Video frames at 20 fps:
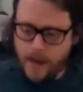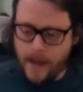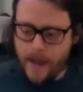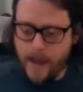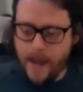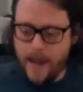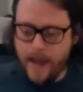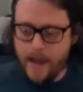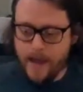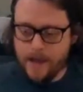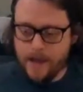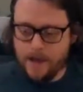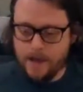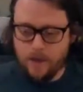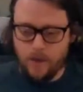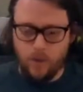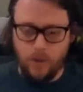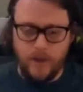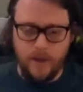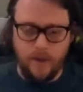And
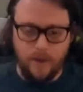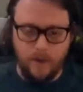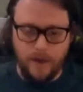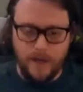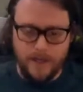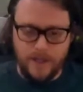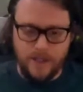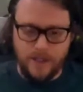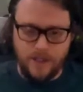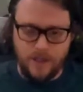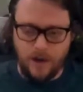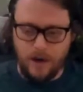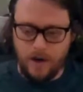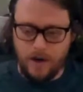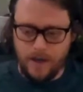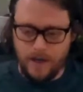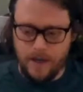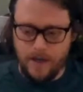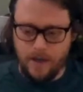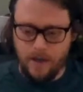we will get
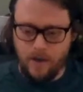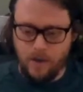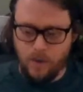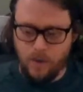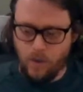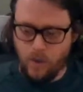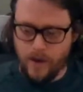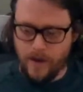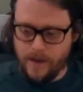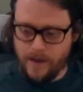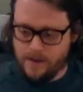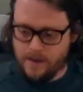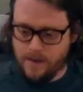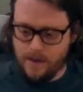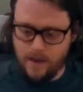started with